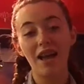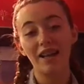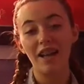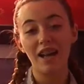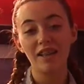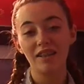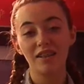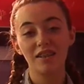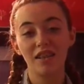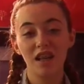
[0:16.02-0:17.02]
Hi guys,
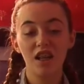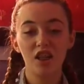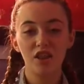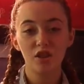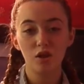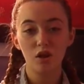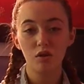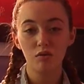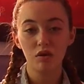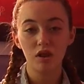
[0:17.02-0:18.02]

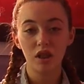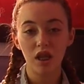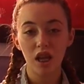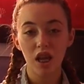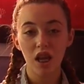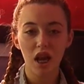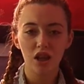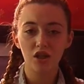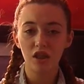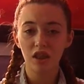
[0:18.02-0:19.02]
so today I
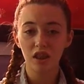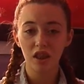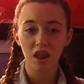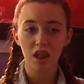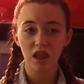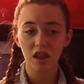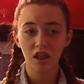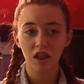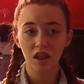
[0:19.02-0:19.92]
couldn't think